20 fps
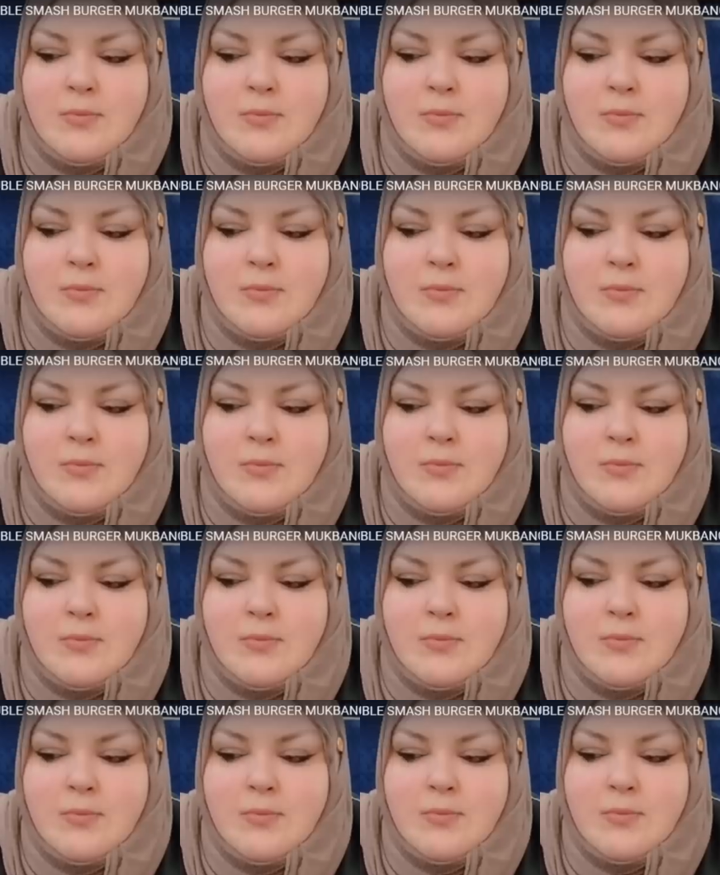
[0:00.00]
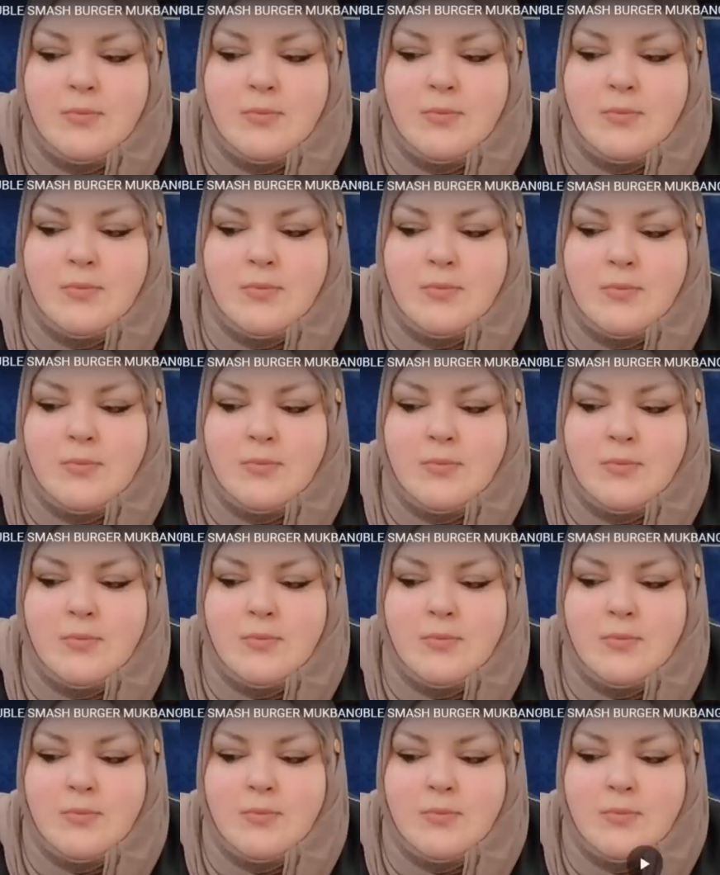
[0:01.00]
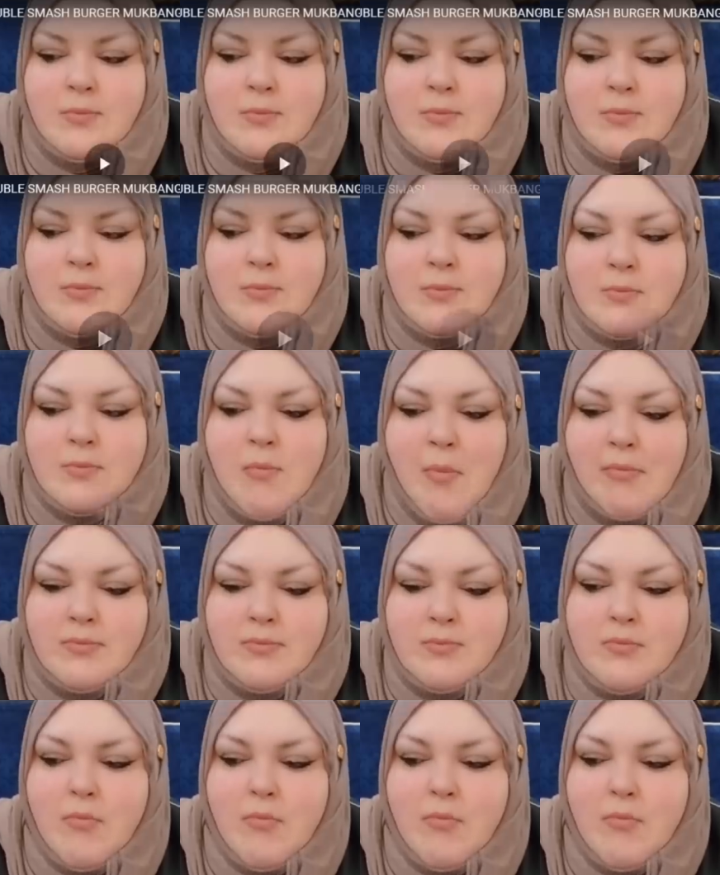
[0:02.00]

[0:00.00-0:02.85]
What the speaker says: No one is speaking in this clip.